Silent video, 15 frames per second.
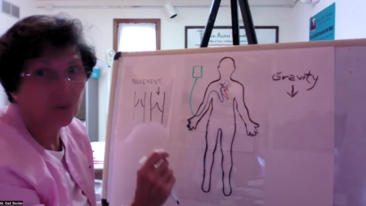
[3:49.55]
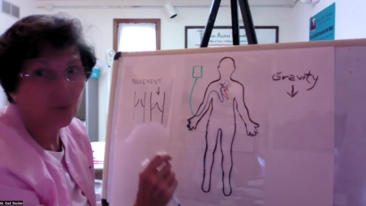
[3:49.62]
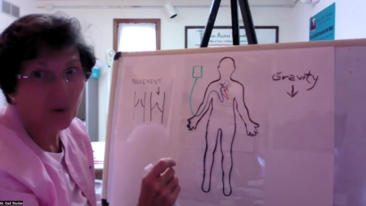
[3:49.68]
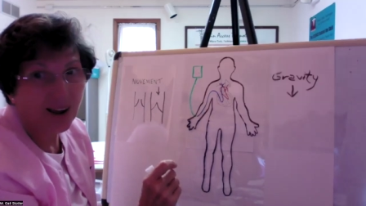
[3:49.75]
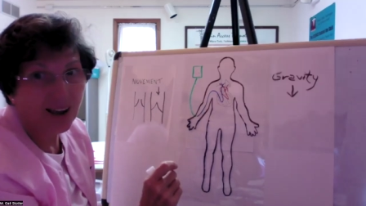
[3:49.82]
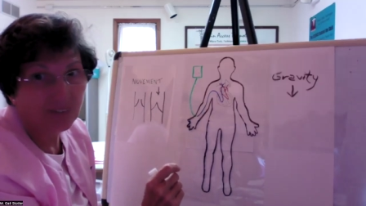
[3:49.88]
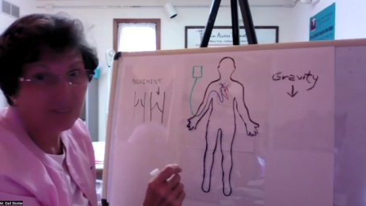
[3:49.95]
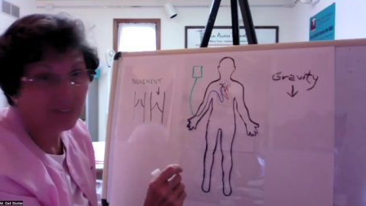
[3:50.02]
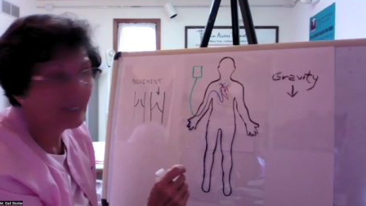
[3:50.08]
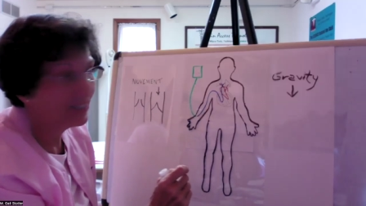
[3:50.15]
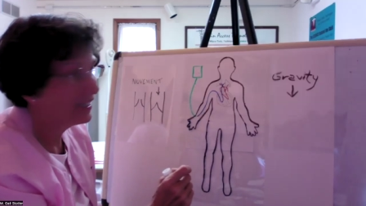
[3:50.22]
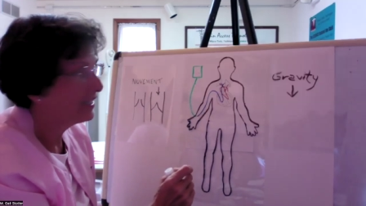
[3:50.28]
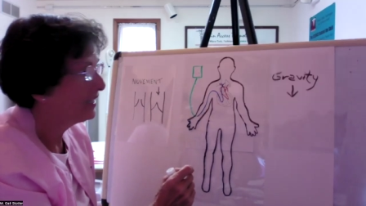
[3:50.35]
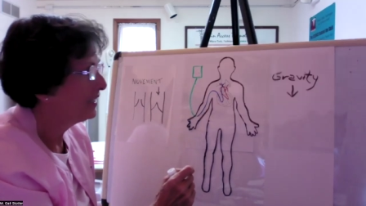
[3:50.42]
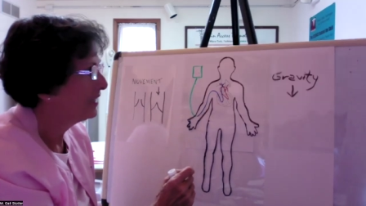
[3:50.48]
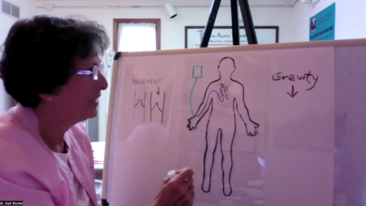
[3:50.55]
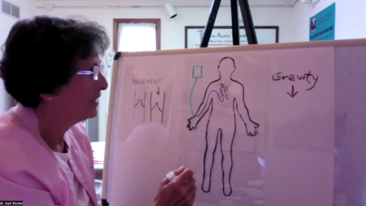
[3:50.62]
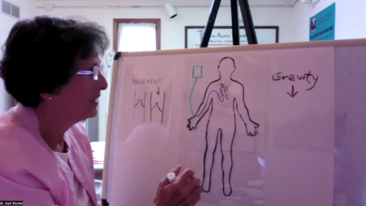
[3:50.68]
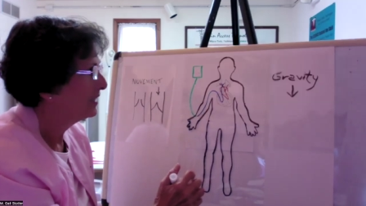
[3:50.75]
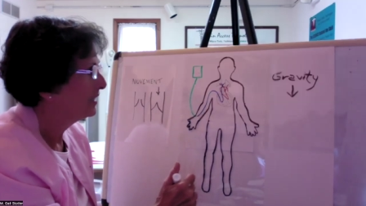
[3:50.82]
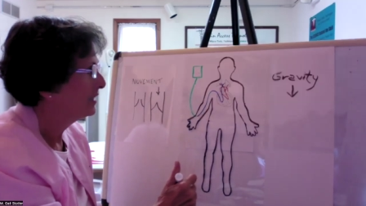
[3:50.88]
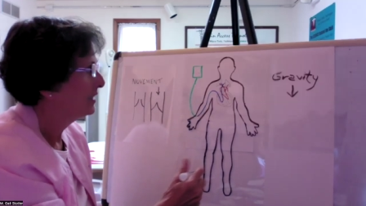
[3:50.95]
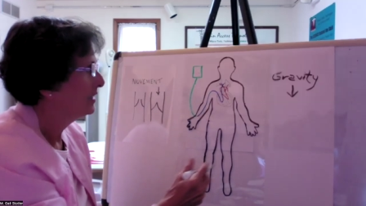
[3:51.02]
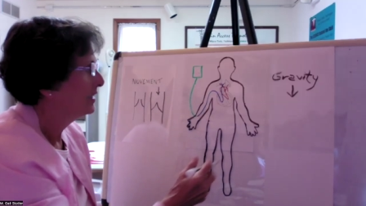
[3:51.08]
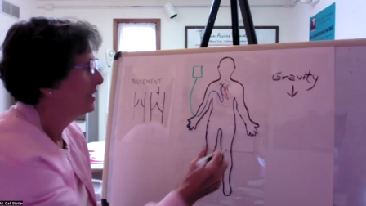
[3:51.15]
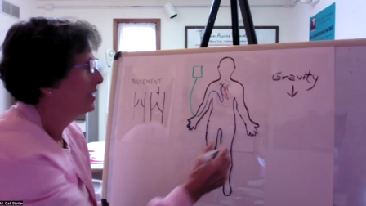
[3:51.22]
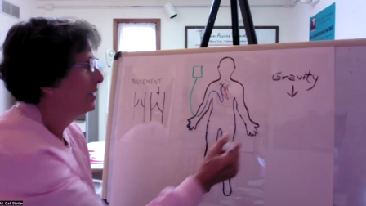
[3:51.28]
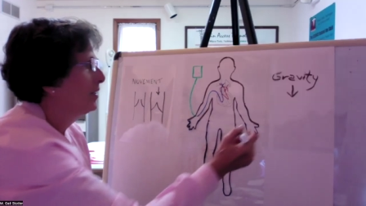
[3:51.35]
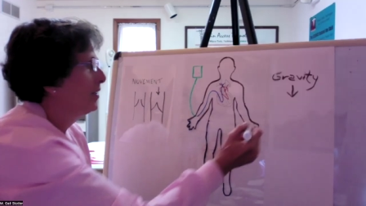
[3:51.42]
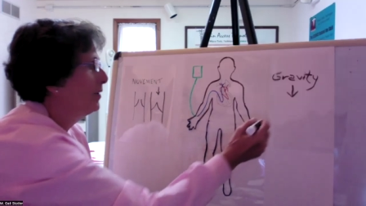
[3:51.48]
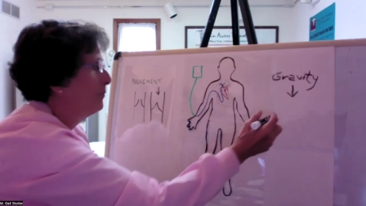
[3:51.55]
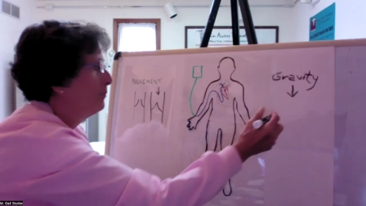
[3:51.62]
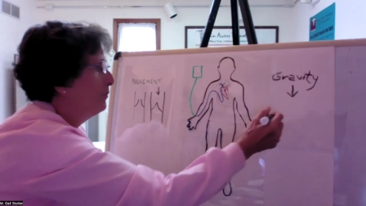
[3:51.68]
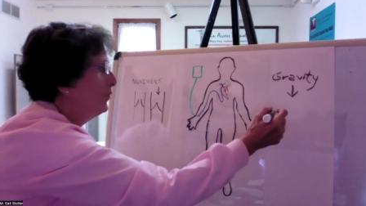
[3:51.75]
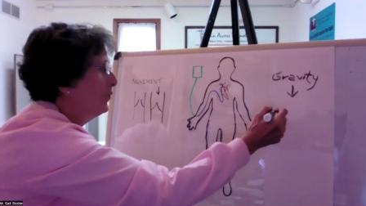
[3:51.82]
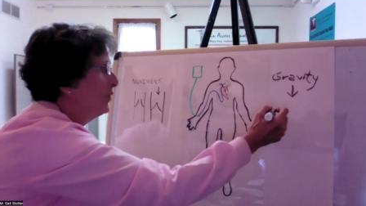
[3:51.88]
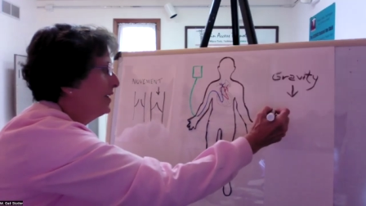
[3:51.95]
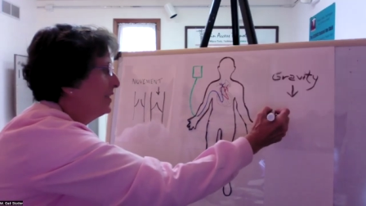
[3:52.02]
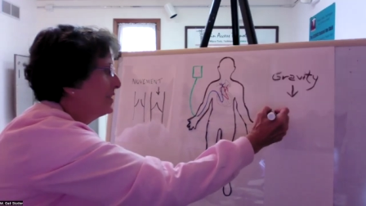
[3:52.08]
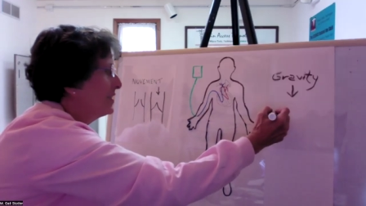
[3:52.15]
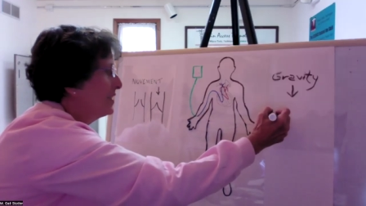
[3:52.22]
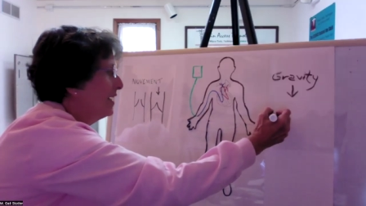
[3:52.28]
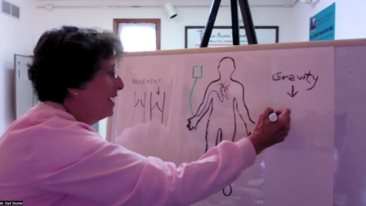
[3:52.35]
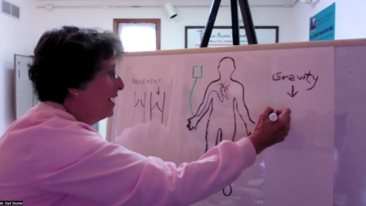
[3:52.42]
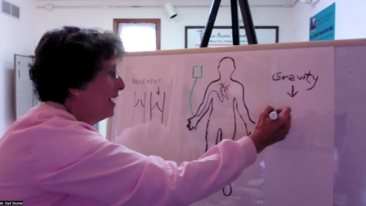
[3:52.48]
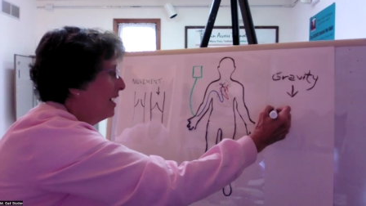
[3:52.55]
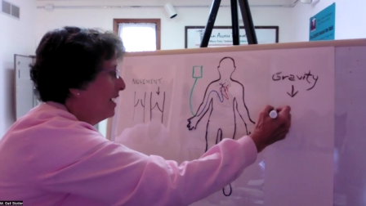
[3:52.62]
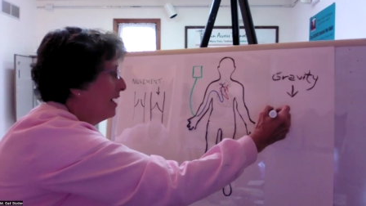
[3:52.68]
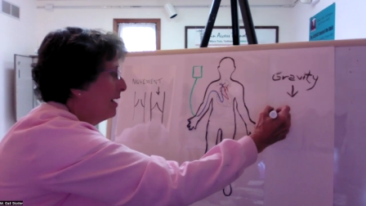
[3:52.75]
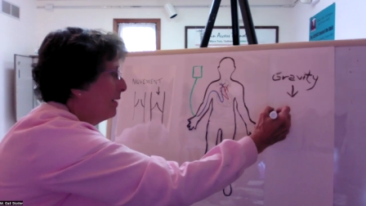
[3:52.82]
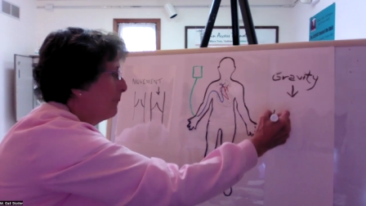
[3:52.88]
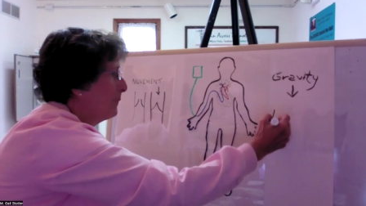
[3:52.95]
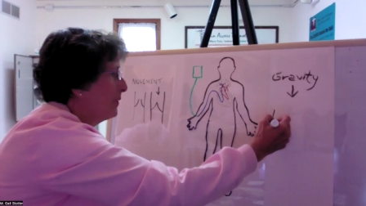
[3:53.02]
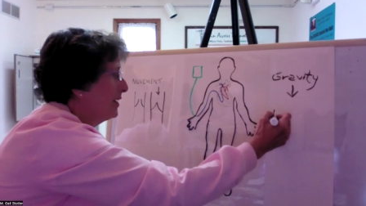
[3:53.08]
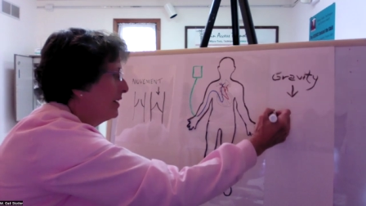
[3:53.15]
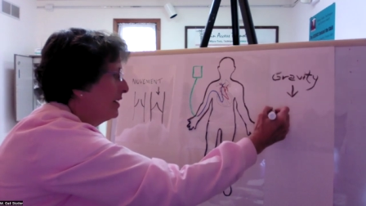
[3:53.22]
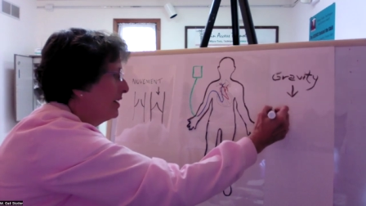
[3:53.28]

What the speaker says: gravity? Point up.